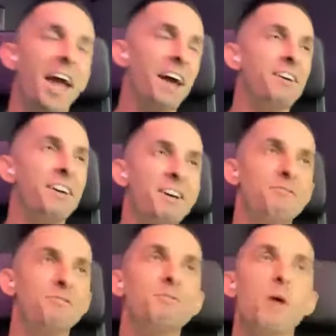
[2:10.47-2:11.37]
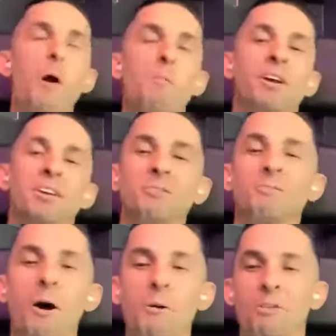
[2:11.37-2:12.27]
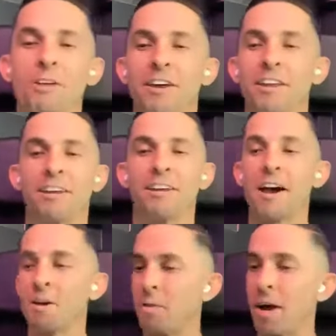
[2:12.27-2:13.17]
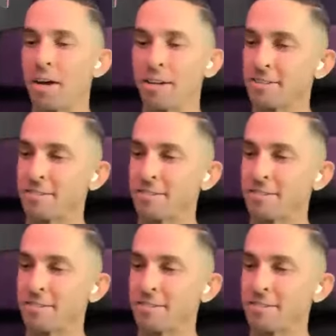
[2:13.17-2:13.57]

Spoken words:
if you know me, you know that I am like